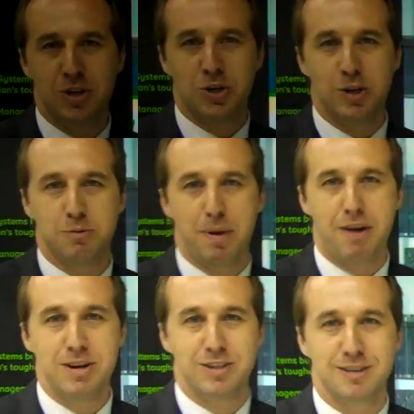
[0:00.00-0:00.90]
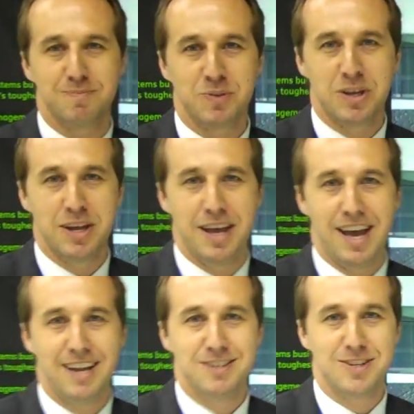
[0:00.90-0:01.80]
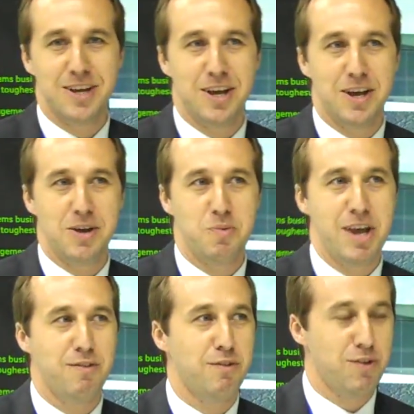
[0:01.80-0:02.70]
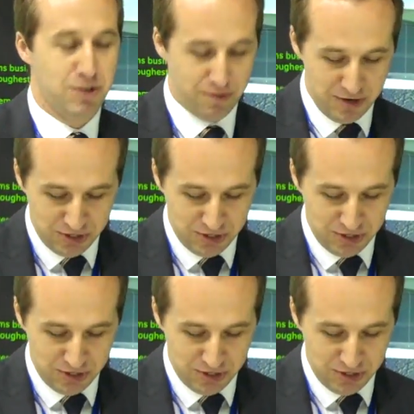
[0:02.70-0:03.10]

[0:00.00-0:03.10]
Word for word: at this year's Paris. And uh, we have the future